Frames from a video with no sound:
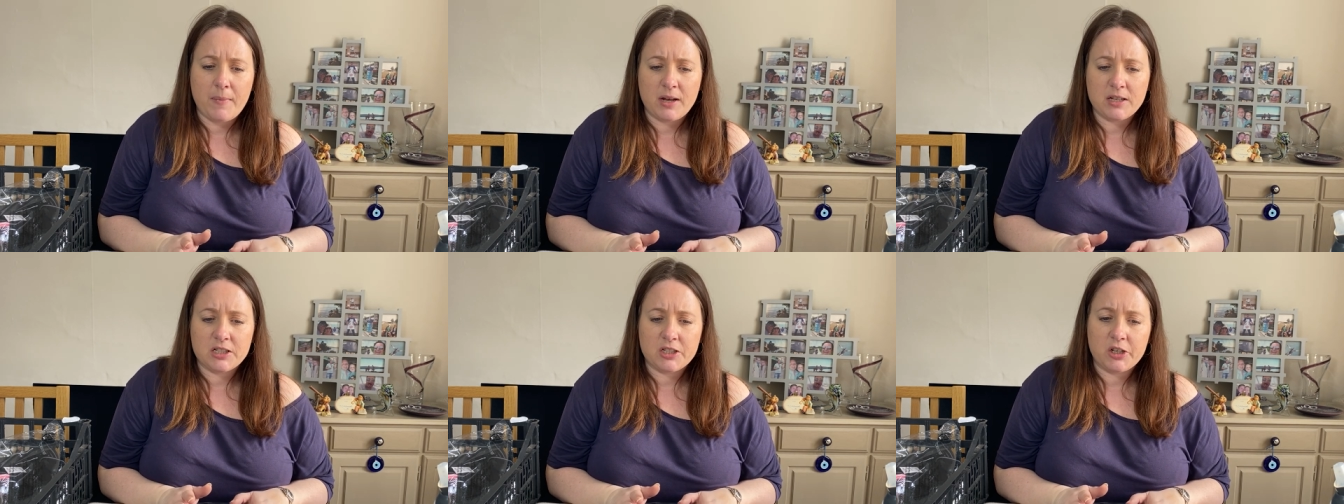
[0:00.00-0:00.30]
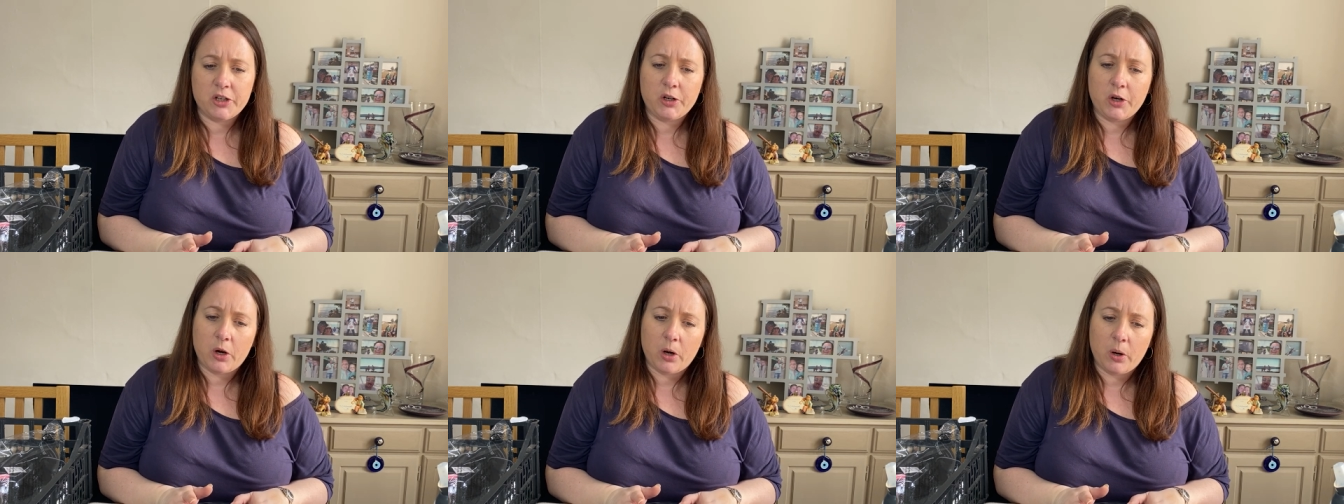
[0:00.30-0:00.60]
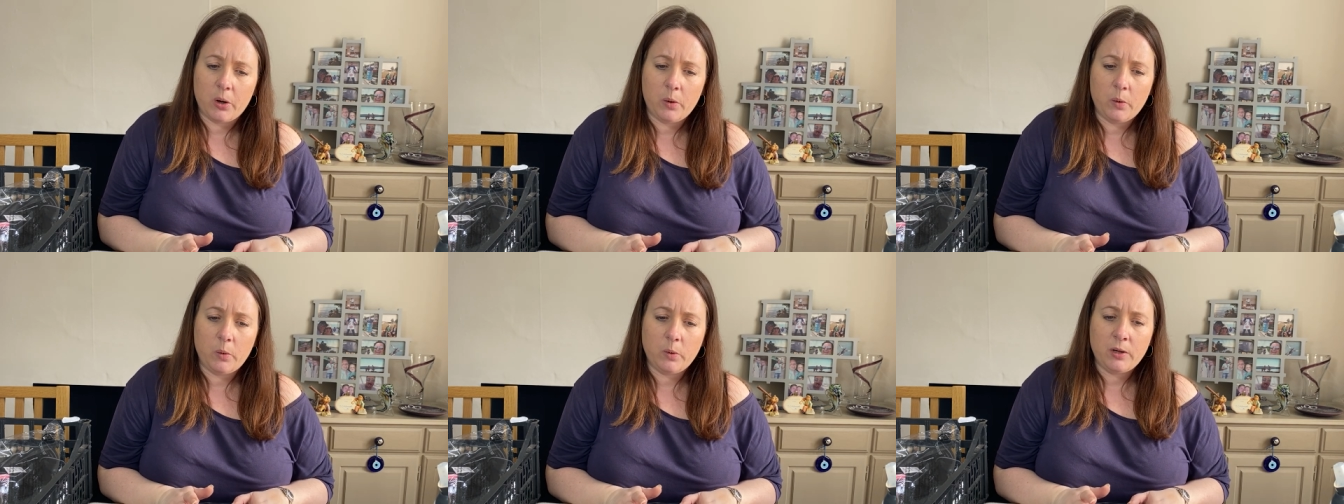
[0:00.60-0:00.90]
mustard
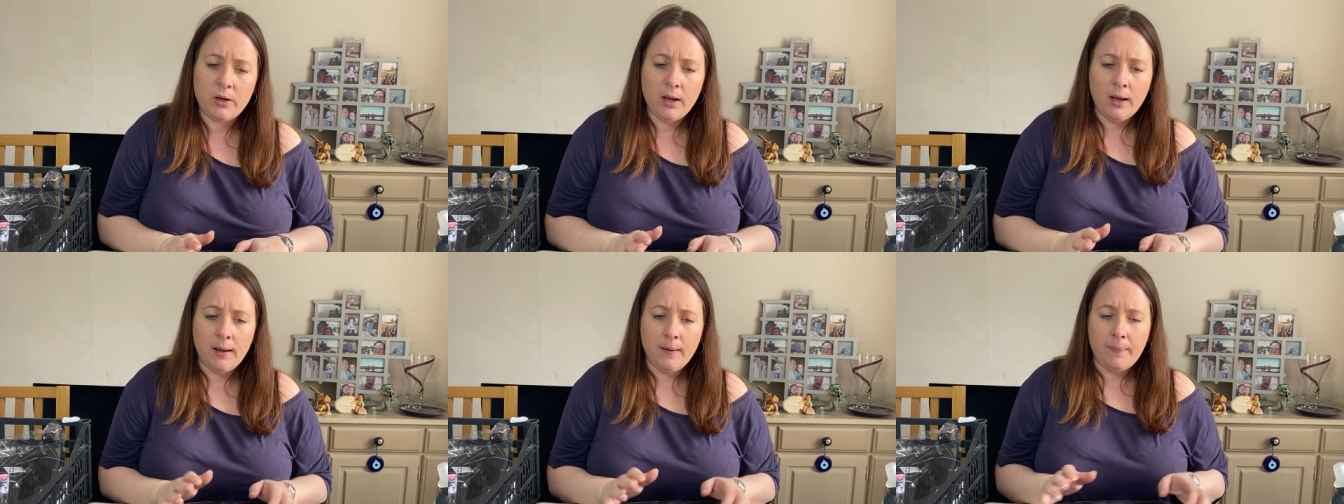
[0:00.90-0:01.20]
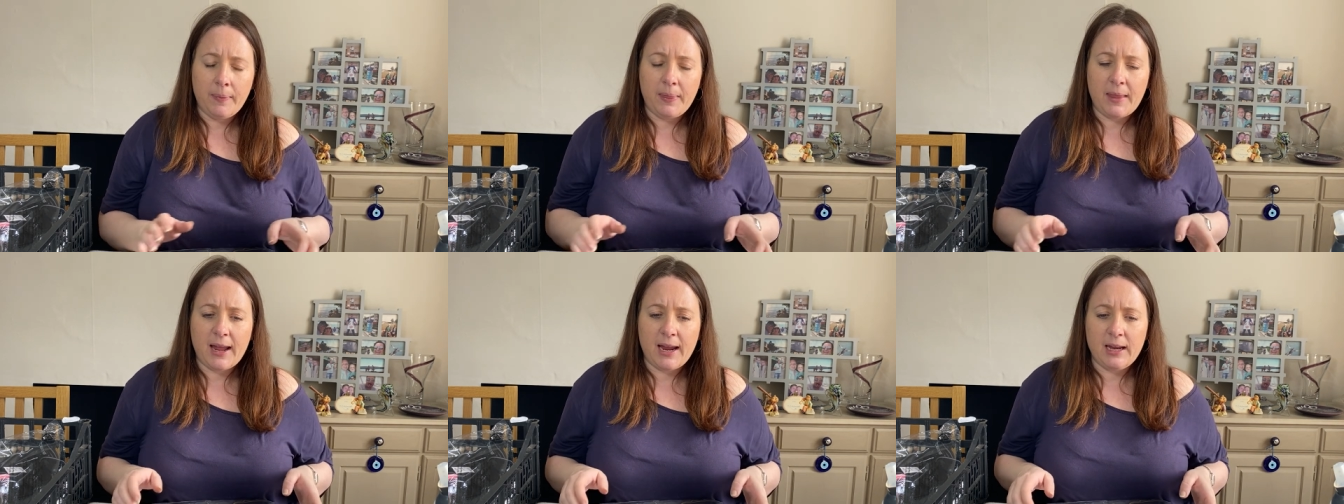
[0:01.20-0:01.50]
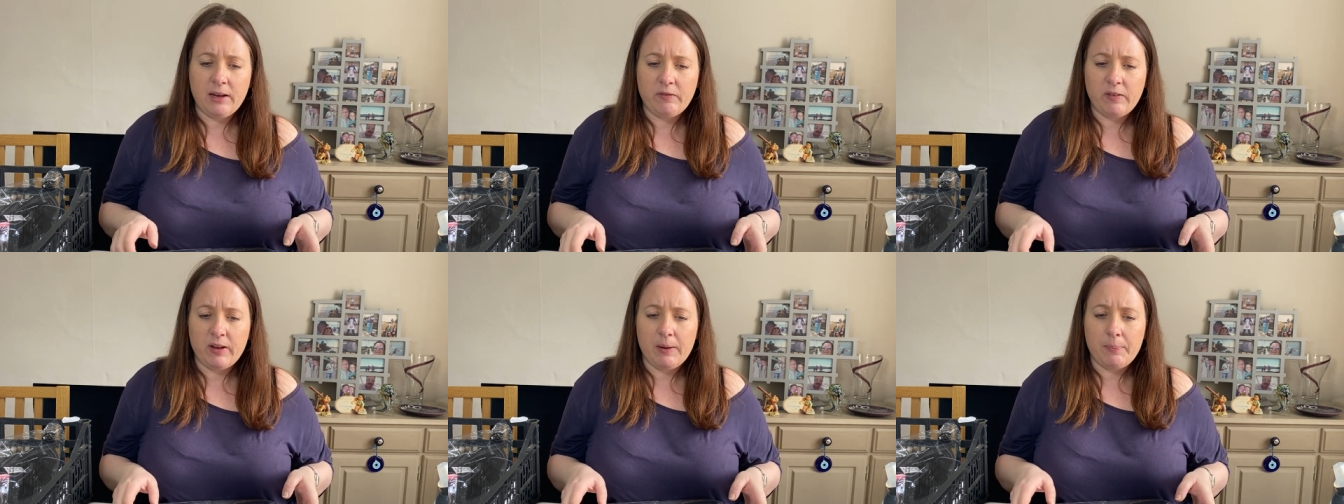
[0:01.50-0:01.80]
gold,
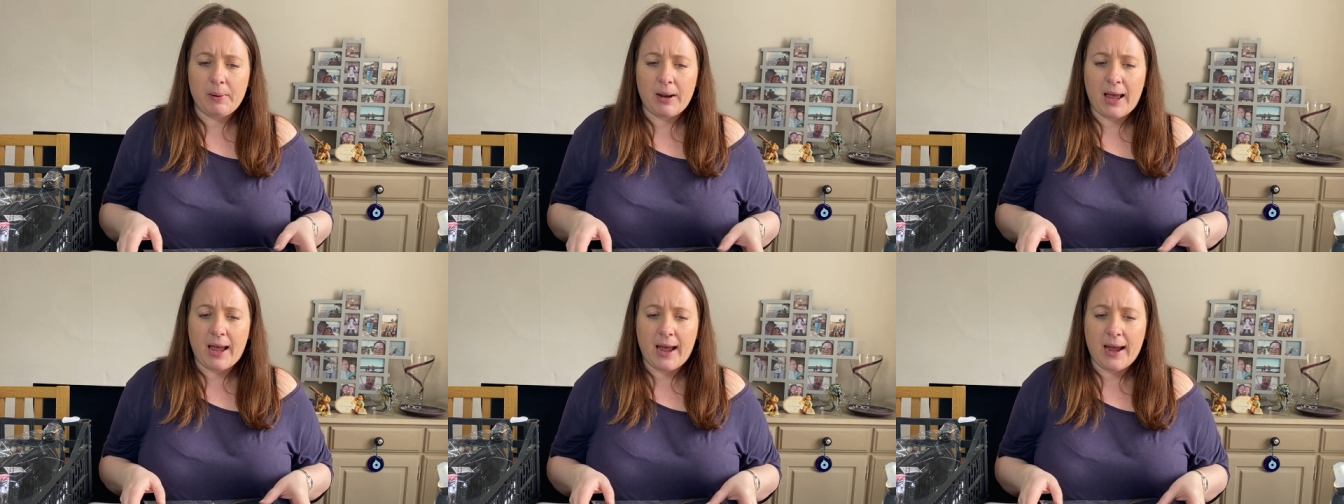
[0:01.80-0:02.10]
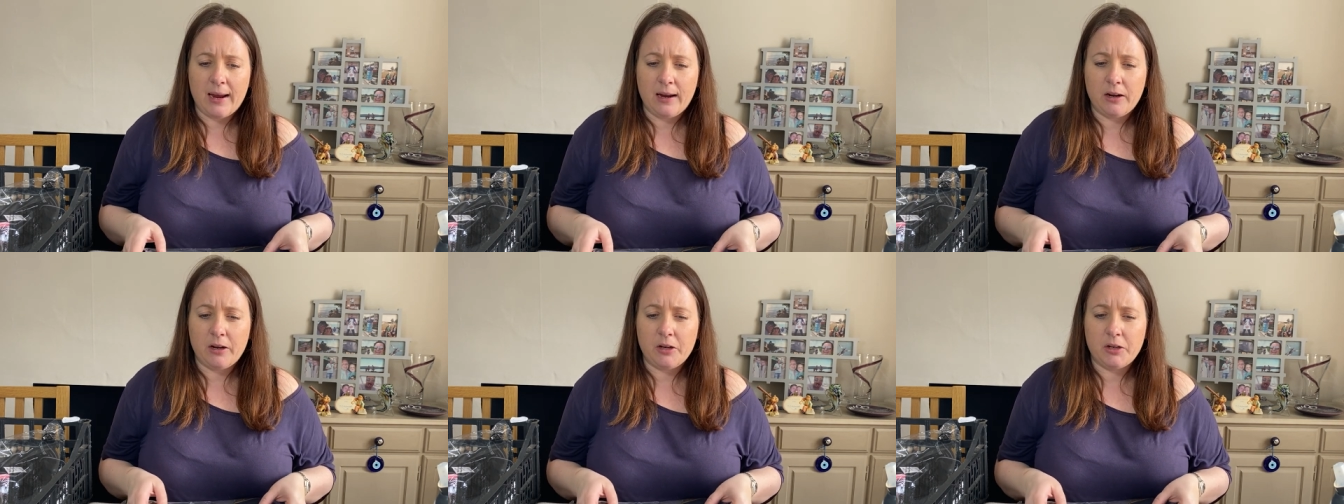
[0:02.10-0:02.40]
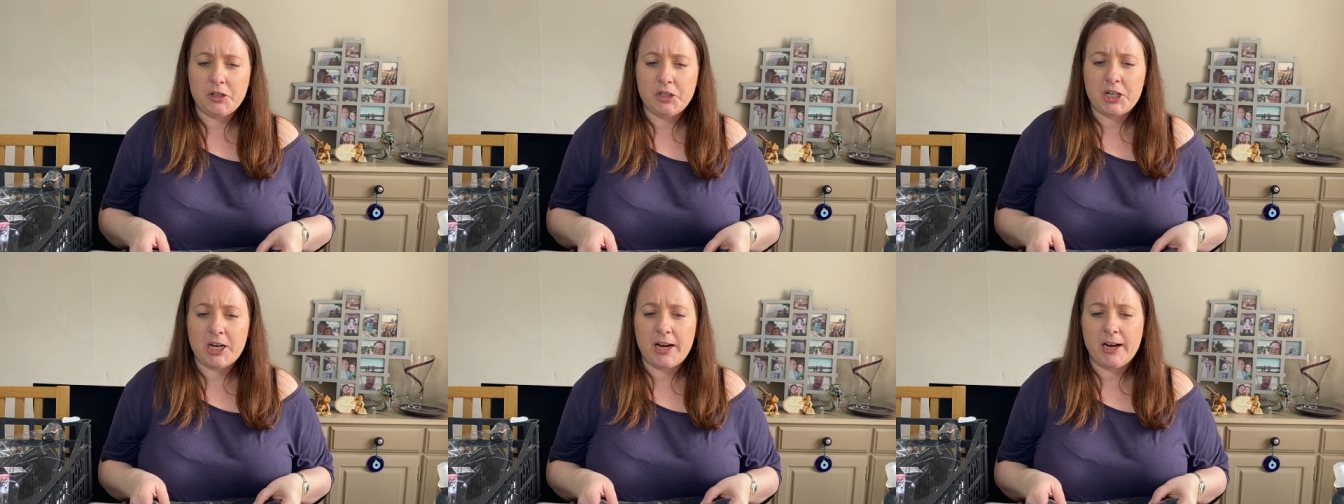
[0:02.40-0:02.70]
navy black,
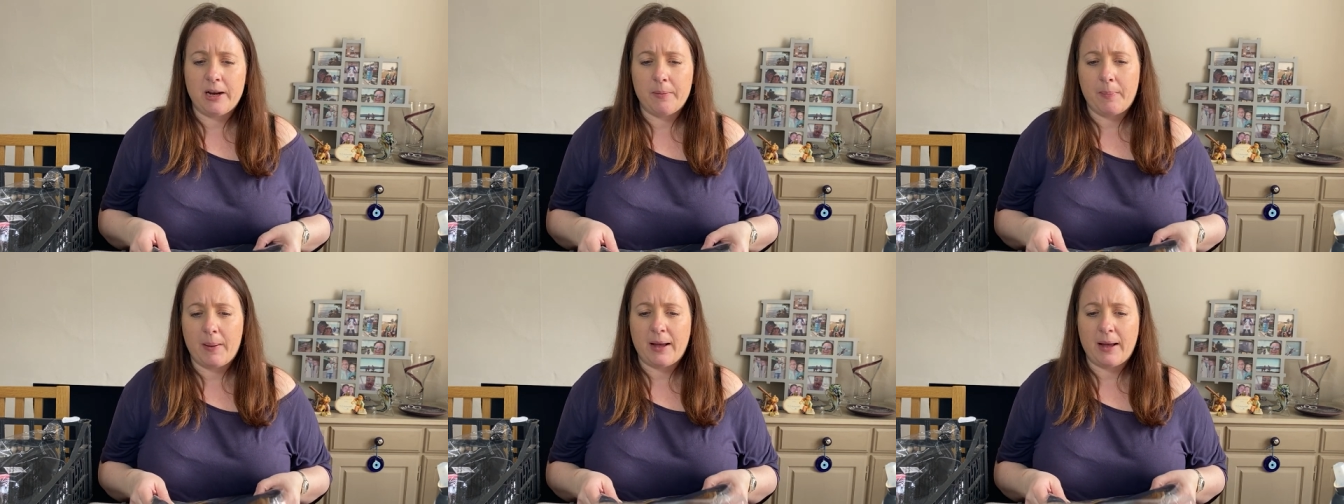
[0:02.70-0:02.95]
check